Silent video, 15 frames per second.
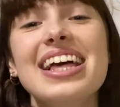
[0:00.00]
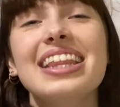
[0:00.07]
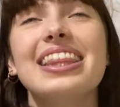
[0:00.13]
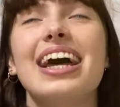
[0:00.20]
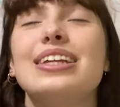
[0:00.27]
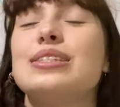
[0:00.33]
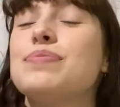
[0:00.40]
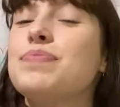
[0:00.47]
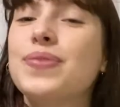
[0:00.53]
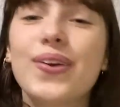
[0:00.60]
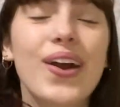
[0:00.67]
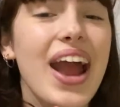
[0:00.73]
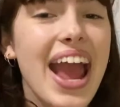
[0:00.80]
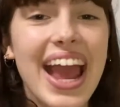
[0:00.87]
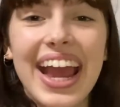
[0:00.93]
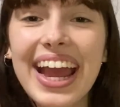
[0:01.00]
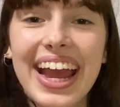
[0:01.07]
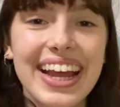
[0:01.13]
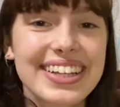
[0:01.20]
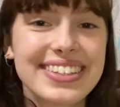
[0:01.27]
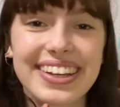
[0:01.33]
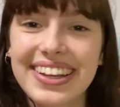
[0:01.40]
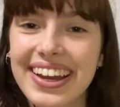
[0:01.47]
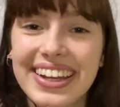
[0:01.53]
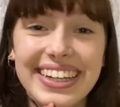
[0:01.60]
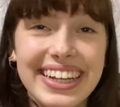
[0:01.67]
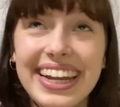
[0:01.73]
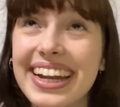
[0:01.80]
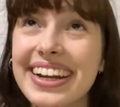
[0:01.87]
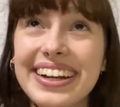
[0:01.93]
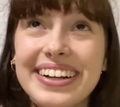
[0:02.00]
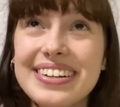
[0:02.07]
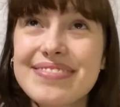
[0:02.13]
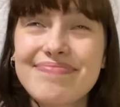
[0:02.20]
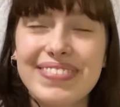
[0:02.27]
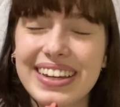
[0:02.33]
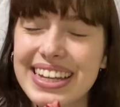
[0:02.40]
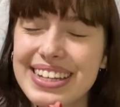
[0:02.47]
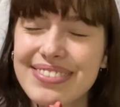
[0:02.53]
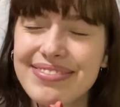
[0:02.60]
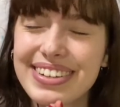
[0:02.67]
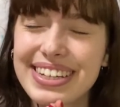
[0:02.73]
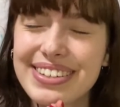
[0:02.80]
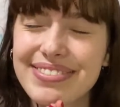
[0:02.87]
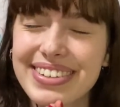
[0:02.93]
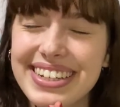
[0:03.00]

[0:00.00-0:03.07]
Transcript: Let's pray it's a good year. Please, please.